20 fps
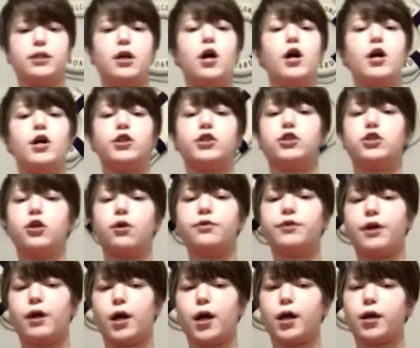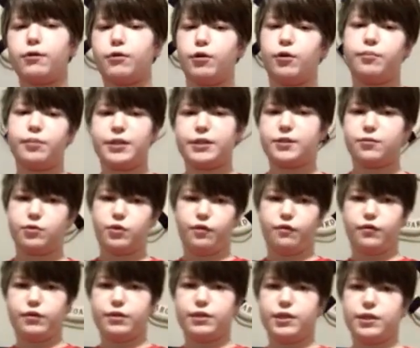so there are going to be some
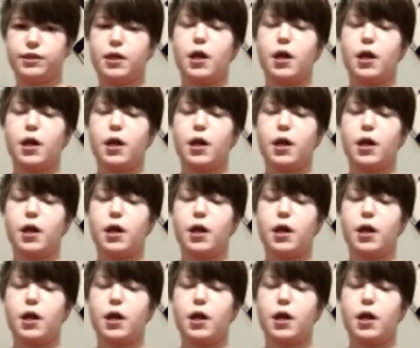differences.